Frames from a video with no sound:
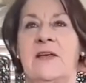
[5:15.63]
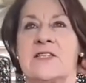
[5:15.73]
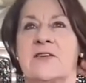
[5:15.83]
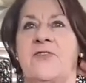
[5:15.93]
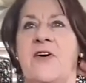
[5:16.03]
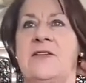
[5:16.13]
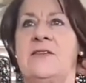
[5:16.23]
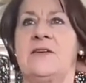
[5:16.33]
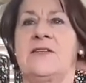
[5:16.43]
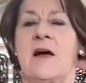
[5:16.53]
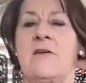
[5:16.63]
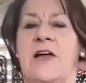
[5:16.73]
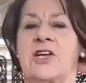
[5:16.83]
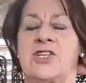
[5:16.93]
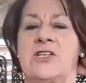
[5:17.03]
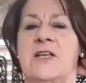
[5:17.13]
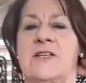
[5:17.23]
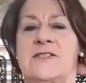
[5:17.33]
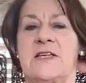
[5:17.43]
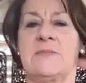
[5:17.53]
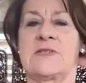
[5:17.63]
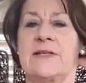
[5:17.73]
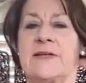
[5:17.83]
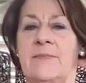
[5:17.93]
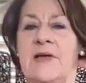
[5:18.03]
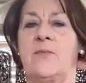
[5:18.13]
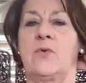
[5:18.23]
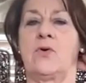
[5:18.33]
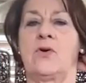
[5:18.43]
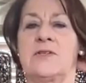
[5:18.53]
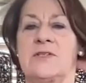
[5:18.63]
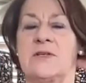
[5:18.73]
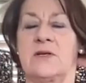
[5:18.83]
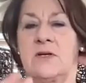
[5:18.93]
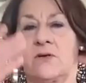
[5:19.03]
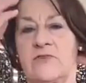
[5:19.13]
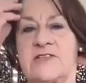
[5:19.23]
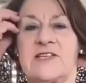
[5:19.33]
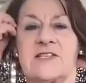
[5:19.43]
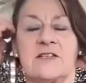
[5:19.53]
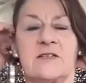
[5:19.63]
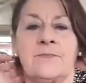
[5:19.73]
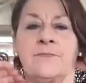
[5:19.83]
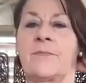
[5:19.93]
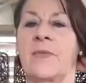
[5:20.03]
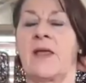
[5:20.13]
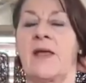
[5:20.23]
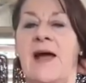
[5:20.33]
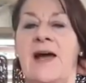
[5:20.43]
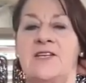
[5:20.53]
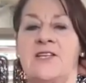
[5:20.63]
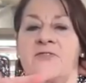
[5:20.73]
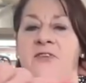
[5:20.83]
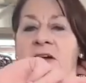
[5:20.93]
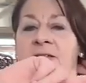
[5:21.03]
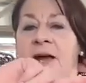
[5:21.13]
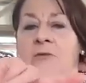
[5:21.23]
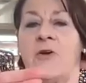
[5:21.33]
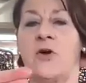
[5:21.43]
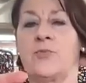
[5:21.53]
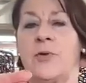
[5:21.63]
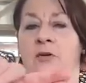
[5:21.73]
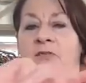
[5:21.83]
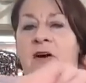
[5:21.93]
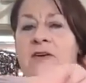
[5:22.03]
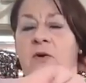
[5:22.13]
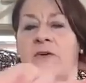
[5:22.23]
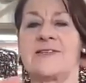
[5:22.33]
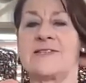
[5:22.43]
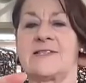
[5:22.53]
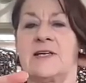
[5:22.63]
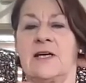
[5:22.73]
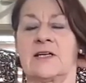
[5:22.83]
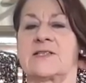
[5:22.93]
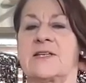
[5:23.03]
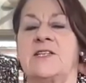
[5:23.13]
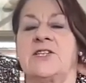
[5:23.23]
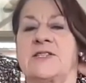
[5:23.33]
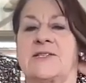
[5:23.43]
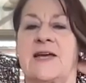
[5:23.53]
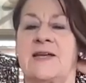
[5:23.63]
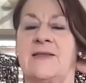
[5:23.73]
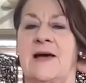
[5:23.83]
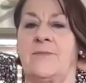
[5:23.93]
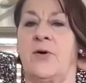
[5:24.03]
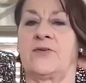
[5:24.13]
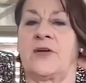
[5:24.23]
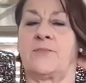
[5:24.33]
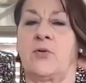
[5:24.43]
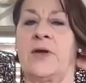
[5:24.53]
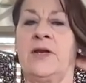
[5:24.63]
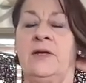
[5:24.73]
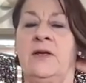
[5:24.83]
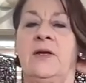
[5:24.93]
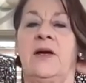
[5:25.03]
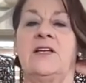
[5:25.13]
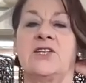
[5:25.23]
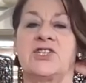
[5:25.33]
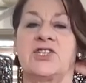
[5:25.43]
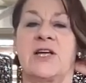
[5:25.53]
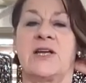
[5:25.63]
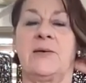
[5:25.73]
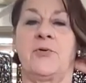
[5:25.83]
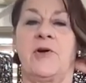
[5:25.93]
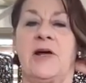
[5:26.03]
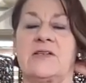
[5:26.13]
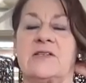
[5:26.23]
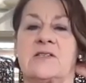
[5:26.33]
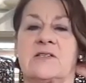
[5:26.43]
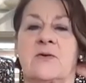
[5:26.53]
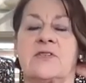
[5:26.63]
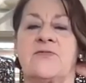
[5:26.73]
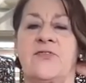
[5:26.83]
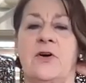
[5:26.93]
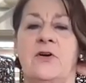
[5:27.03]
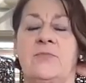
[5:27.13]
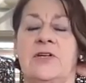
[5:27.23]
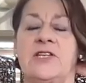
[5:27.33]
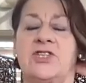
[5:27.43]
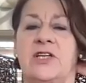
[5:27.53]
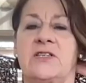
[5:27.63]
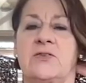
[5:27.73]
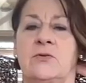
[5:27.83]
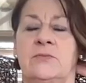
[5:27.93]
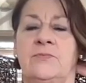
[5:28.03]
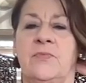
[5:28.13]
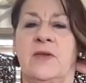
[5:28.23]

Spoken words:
So find the direction that seems a little bit more resistant, and just find that roadblock, find where it sticks, and just stay in that point and just gently press. So it's firm, but it's gentle.